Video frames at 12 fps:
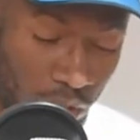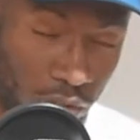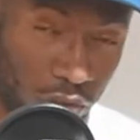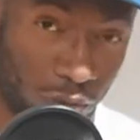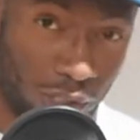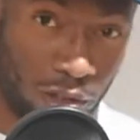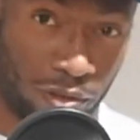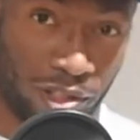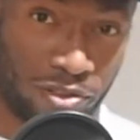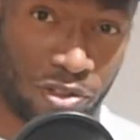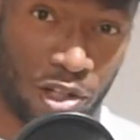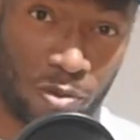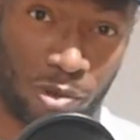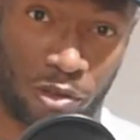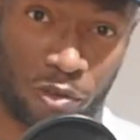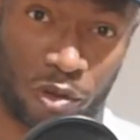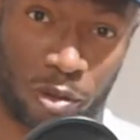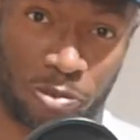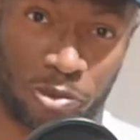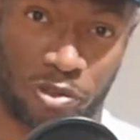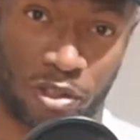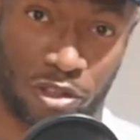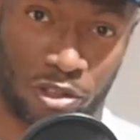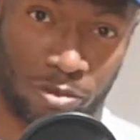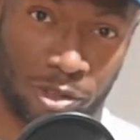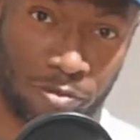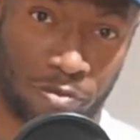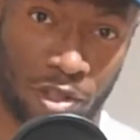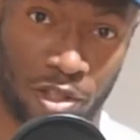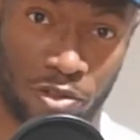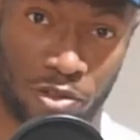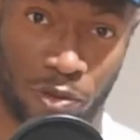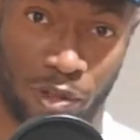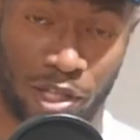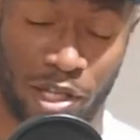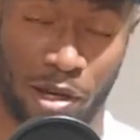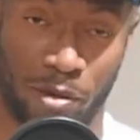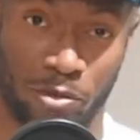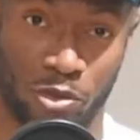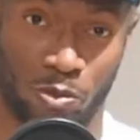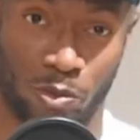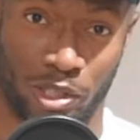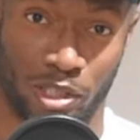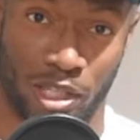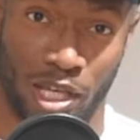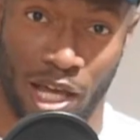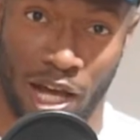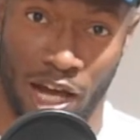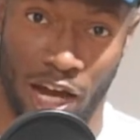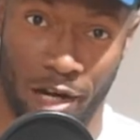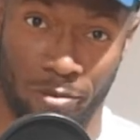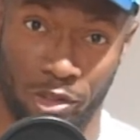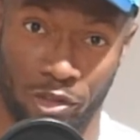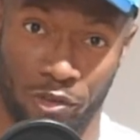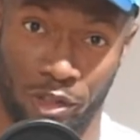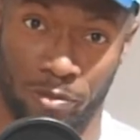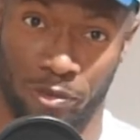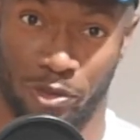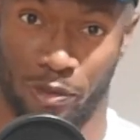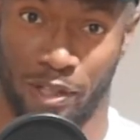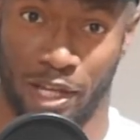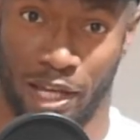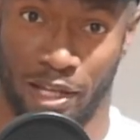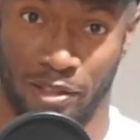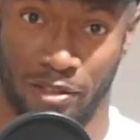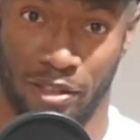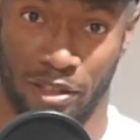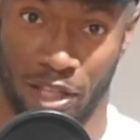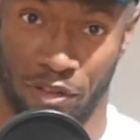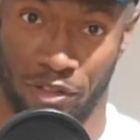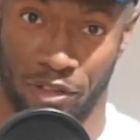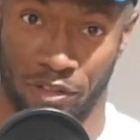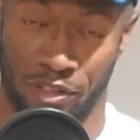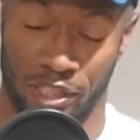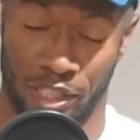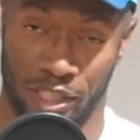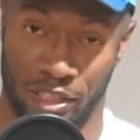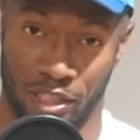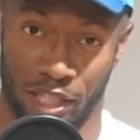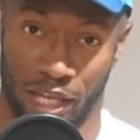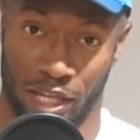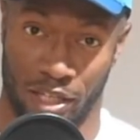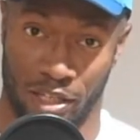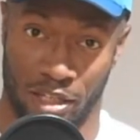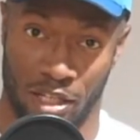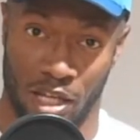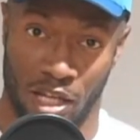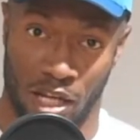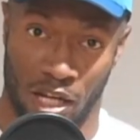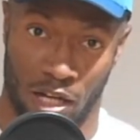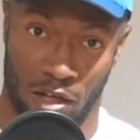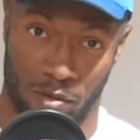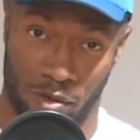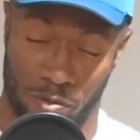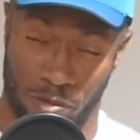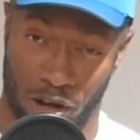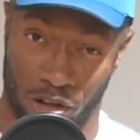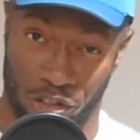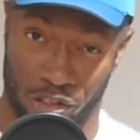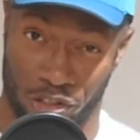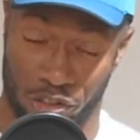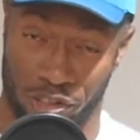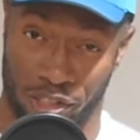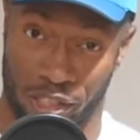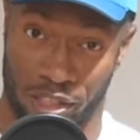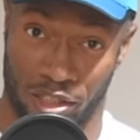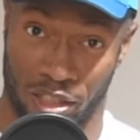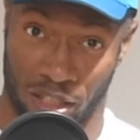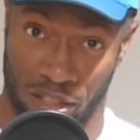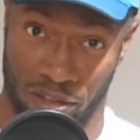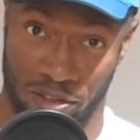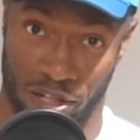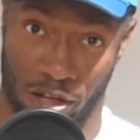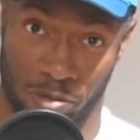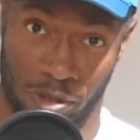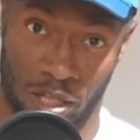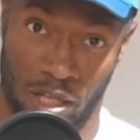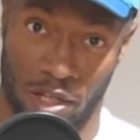So now let's talk about grips a little bit. So it comes with a hybrid grip, so it has leather underneath and polyurethane on the top.